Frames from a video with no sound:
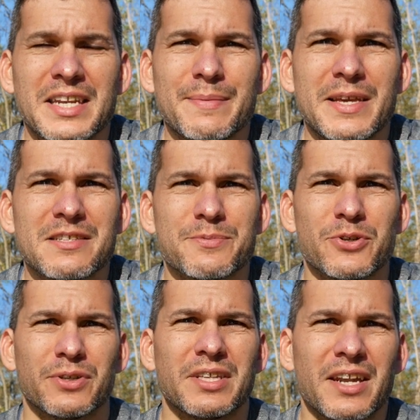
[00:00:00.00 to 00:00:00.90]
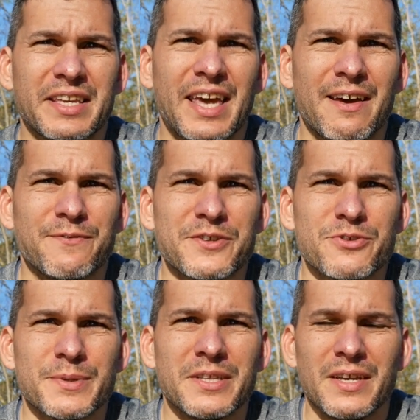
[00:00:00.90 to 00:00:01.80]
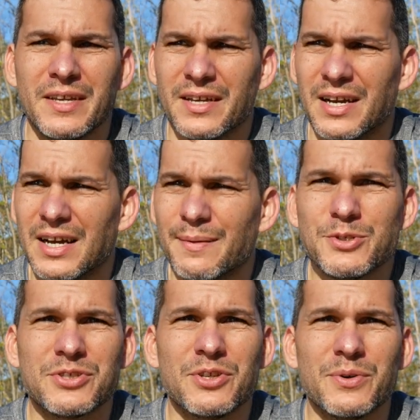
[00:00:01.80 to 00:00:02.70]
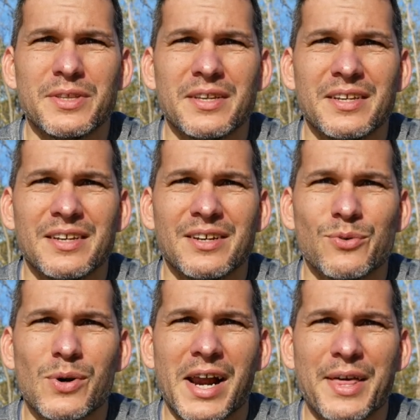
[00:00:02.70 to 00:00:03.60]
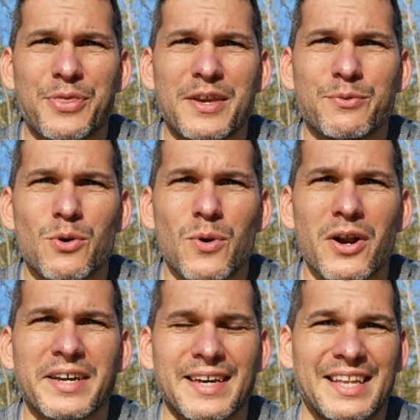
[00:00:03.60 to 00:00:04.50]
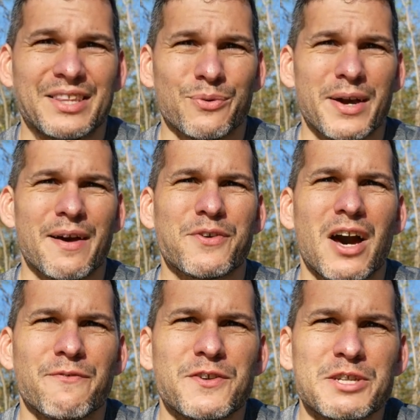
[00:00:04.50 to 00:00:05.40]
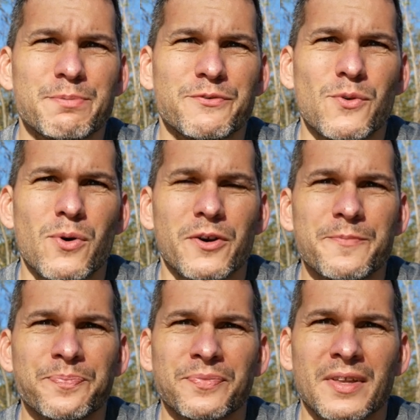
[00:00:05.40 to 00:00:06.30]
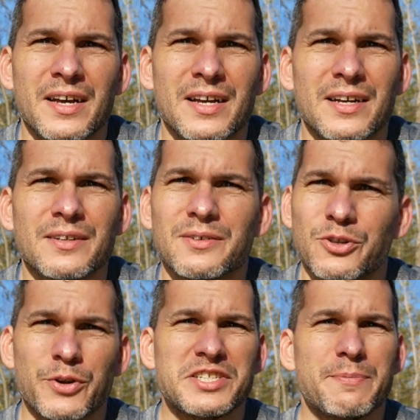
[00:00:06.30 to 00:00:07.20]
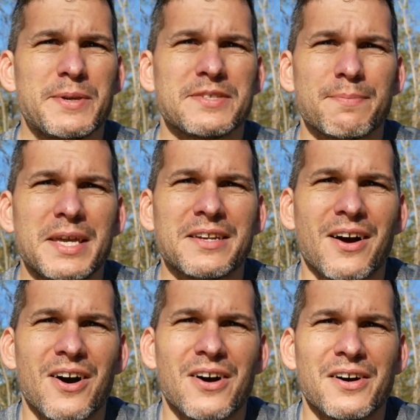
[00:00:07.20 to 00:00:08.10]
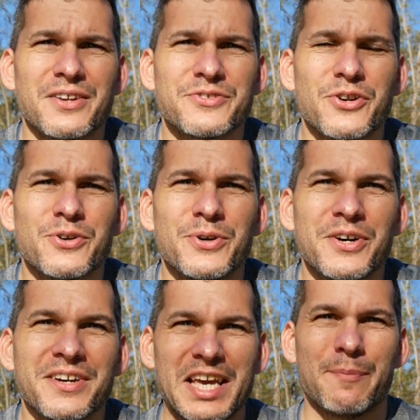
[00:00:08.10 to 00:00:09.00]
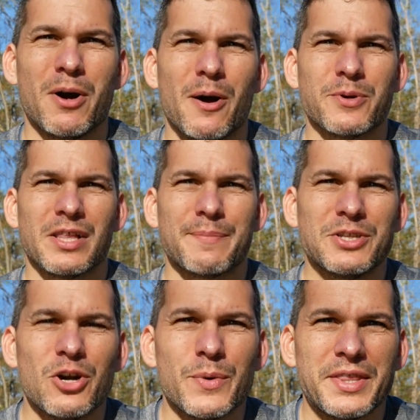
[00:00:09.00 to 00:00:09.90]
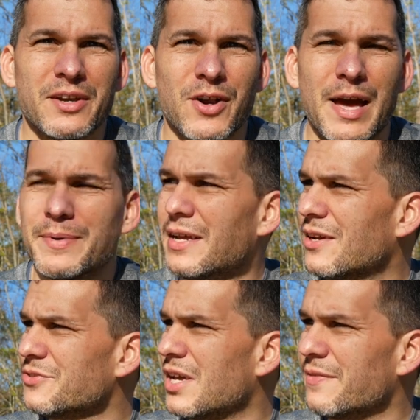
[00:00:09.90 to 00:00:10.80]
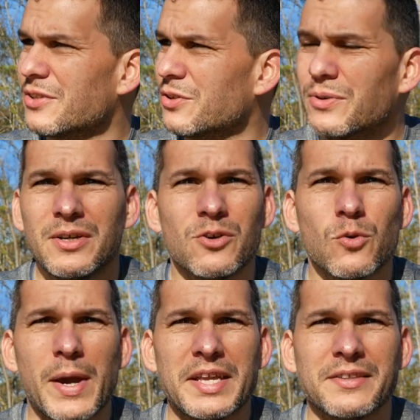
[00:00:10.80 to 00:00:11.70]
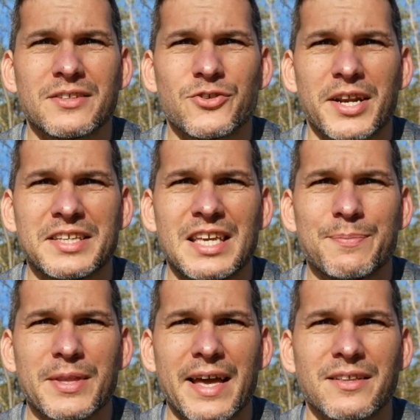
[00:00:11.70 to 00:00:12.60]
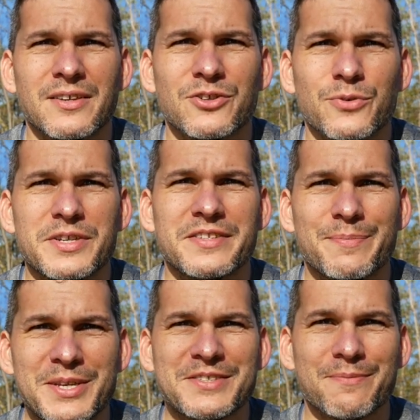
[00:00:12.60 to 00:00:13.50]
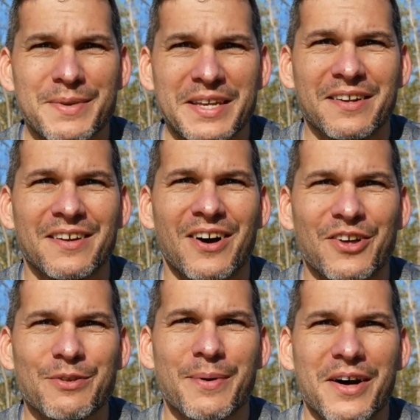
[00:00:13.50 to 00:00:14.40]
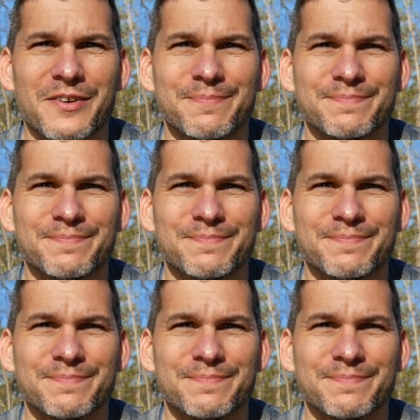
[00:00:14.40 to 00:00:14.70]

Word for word: any means. I'm certainly not a catfisherman. Uh, I'm just doing what I think will work and the way I've caught fish before. Uh, greasy piece of meat on a circle hook and a bobber to let me know when they grab it. I also have a little weight to try to keep that greasy piece of meat on the bottom